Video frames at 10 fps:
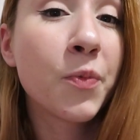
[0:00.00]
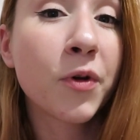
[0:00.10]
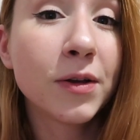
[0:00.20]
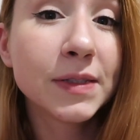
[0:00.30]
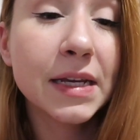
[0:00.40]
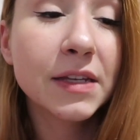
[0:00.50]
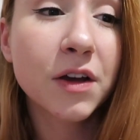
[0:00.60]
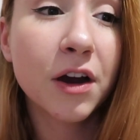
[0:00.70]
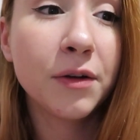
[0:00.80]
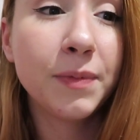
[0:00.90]
palsy is
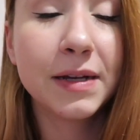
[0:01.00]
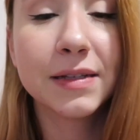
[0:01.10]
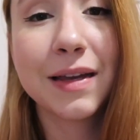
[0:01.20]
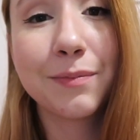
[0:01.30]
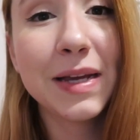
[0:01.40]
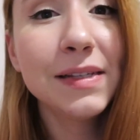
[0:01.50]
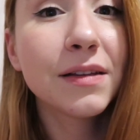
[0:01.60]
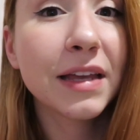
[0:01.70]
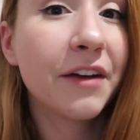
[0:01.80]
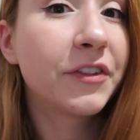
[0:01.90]
hard because I
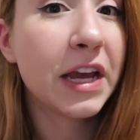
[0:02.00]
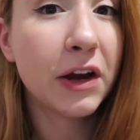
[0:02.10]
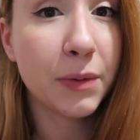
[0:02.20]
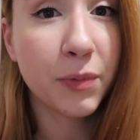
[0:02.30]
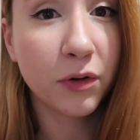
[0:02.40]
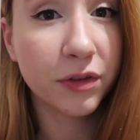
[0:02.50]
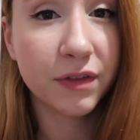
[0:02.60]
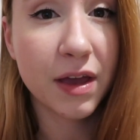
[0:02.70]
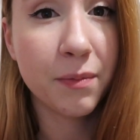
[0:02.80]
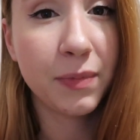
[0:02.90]
basically have to carry both of
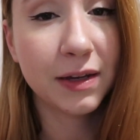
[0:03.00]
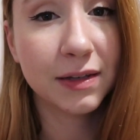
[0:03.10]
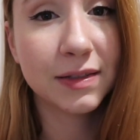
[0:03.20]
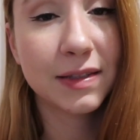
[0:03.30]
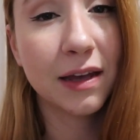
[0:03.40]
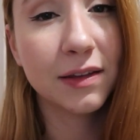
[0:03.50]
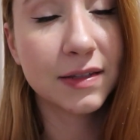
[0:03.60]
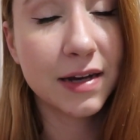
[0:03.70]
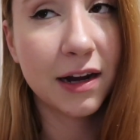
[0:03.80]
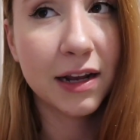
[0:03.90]
them because
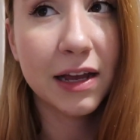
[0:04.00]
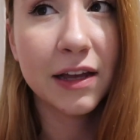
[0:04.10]
Stella's not